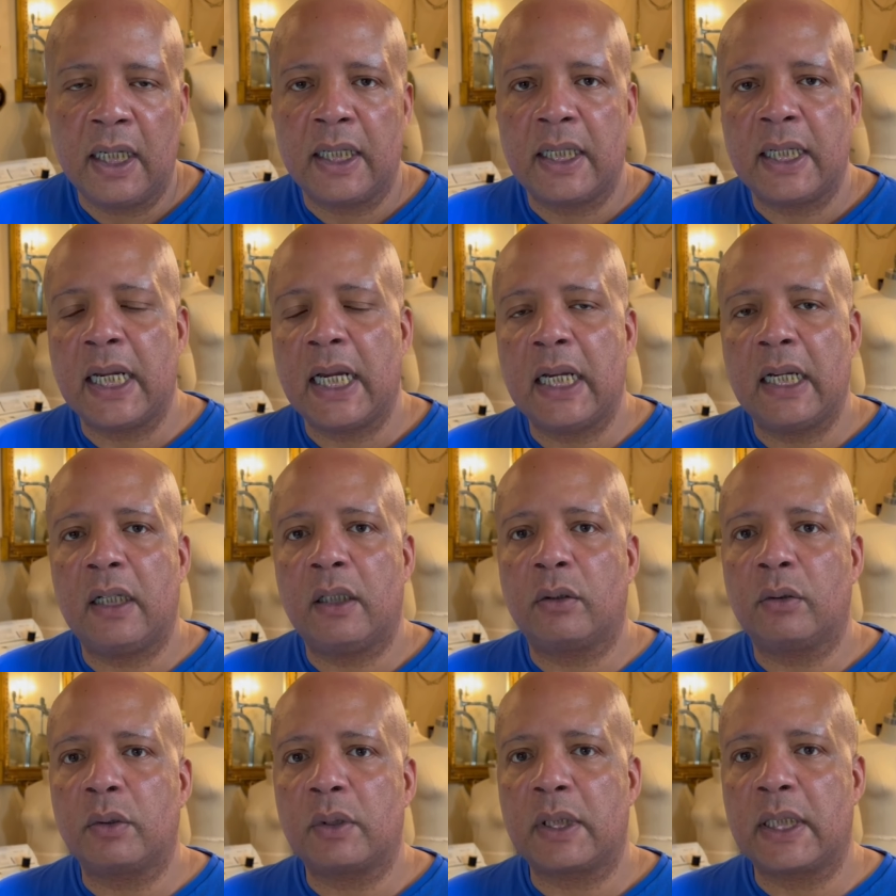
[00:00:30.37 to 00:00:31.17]

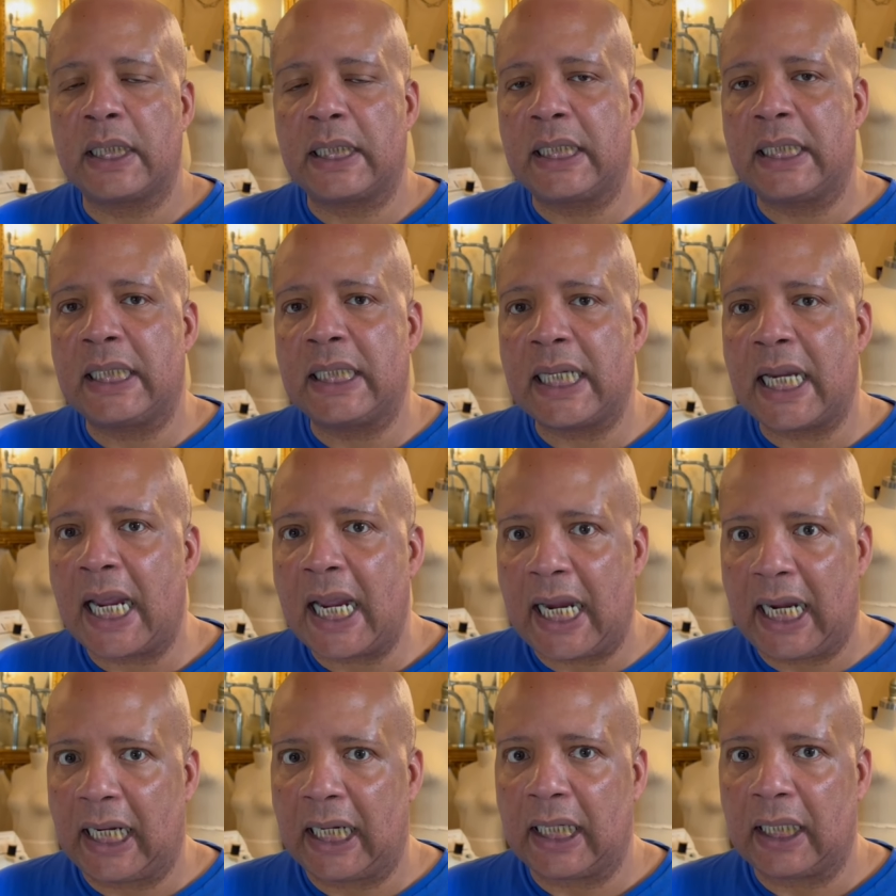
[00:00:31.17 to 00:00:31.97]
Now,
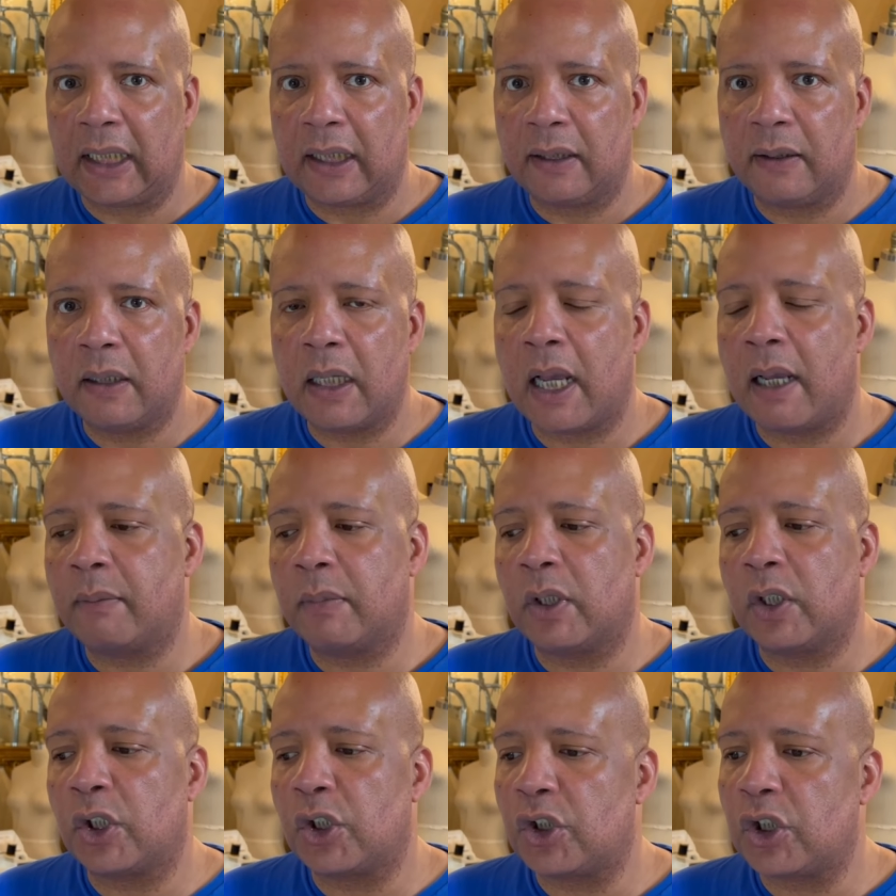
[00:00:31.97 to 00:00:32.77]
today,
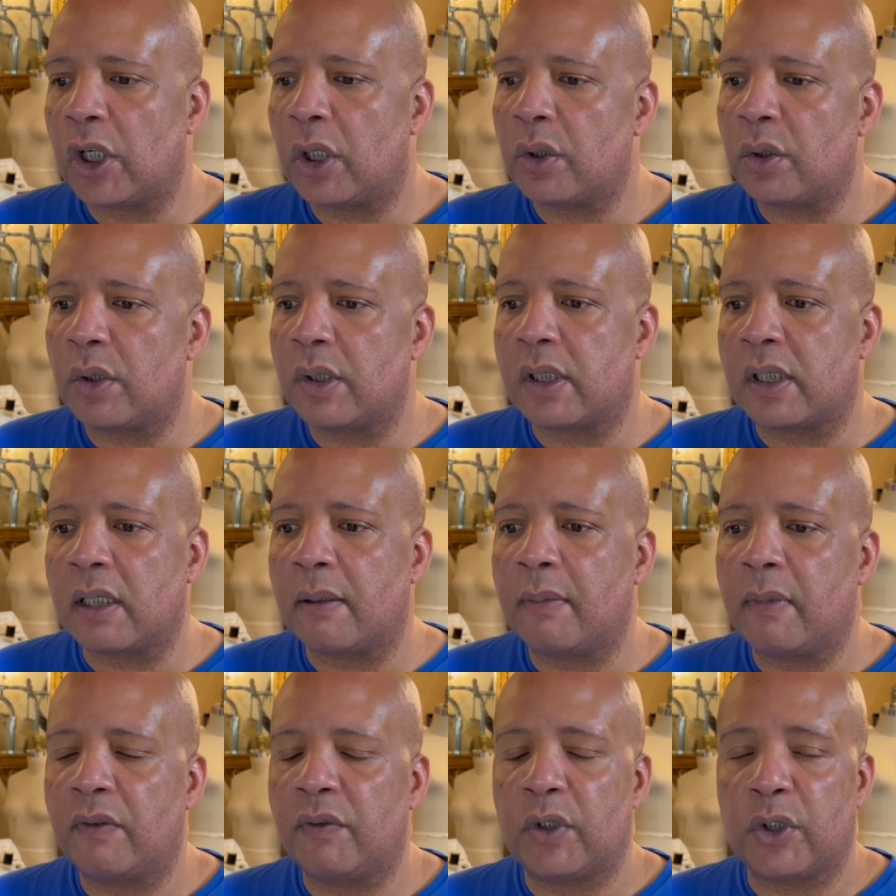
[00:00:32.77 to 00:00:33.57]
I'm going to show you
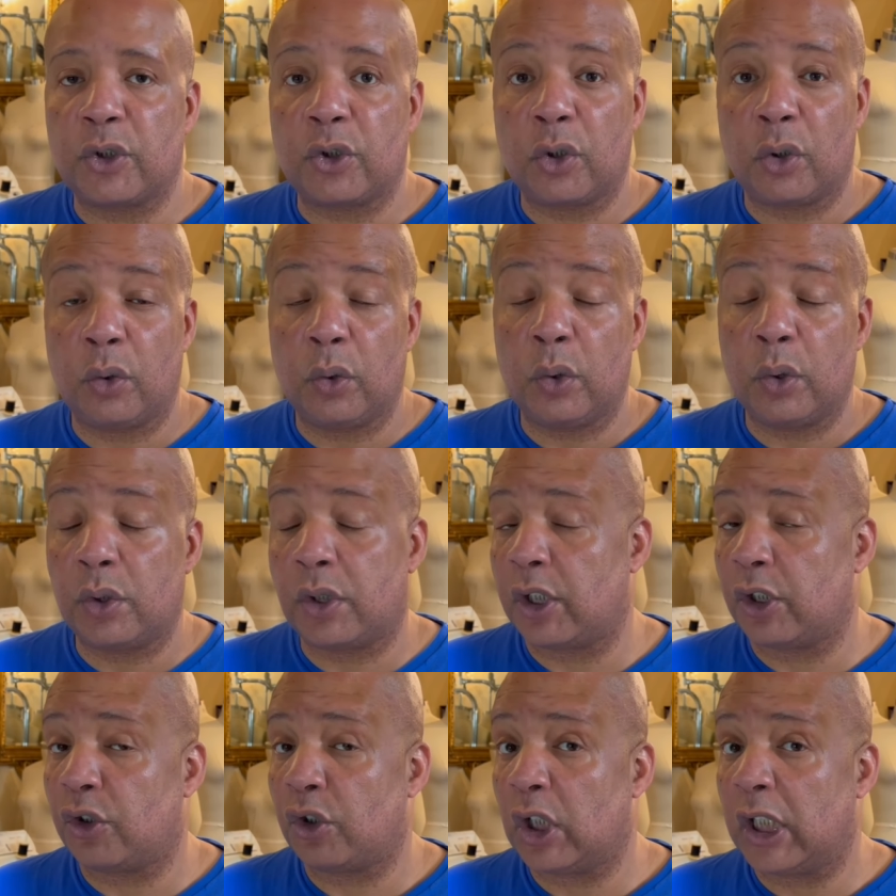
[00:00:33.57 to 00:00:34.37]
some of the
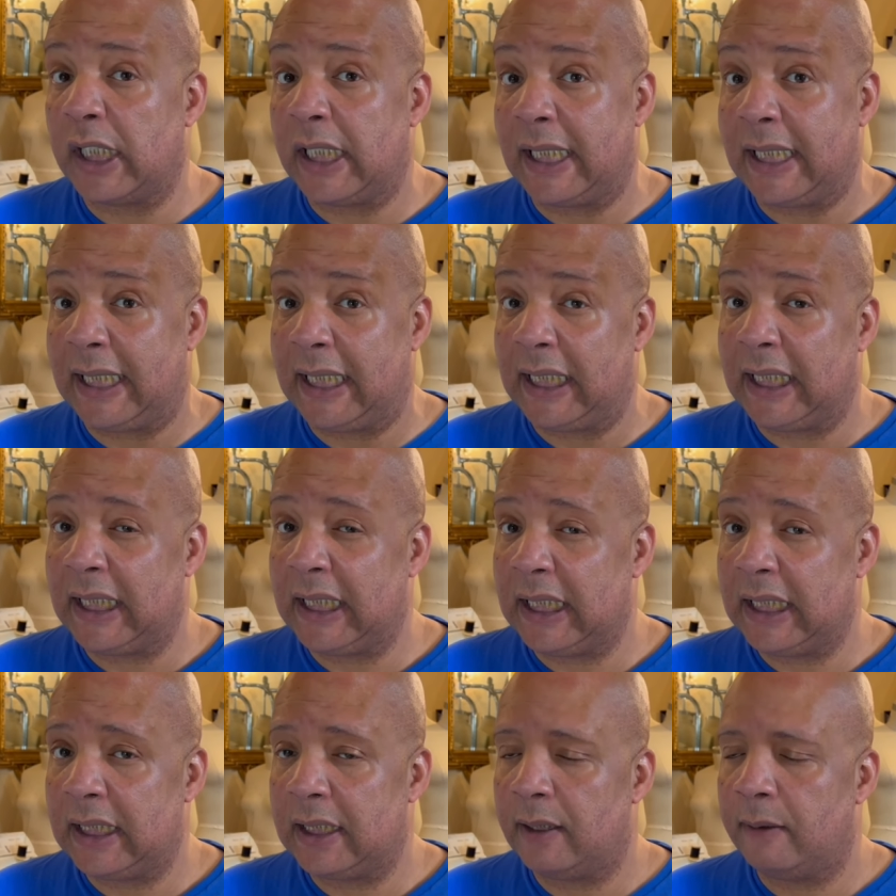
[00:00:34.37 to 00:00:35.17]
tools that you're going to
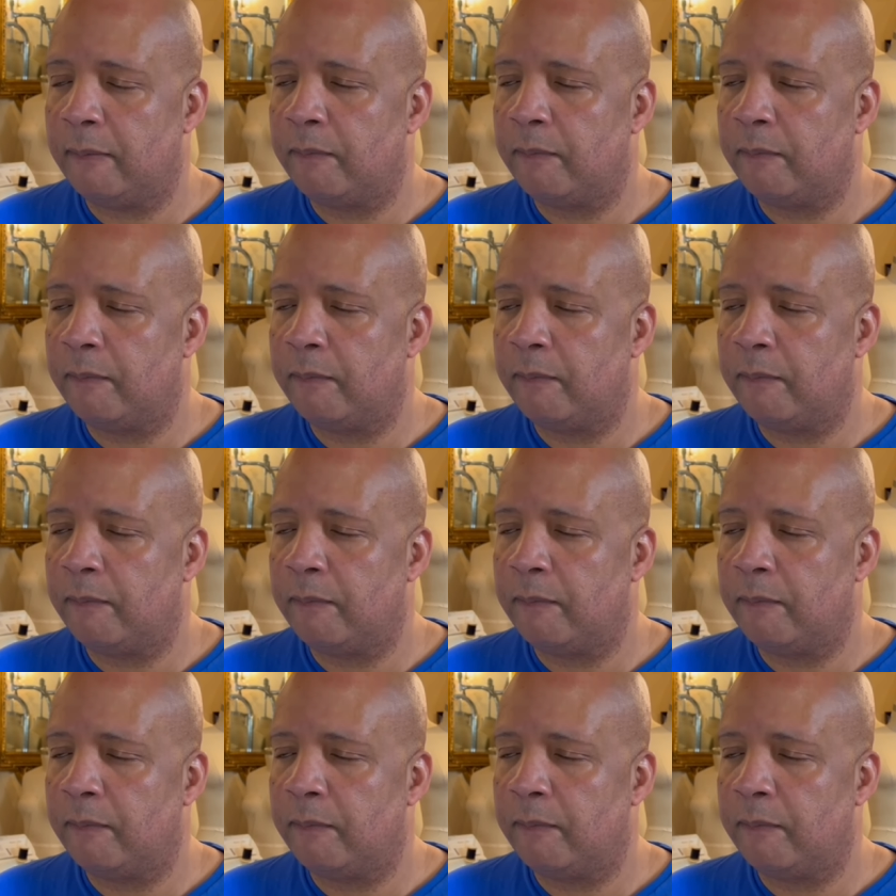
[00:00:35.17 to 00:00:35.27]
need